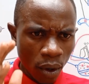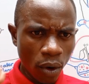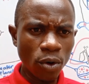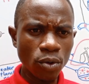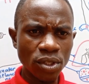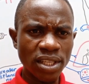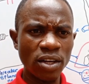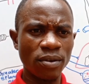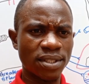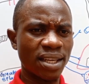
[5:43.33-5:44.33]
all those kind
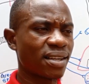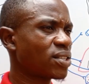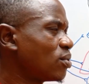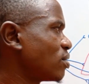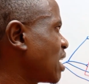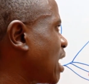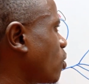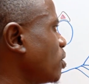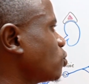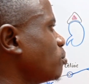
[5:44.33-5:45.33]
of secretions are
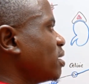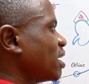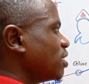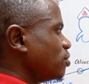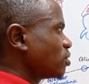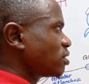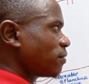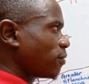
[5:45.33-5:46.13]
going to be reduced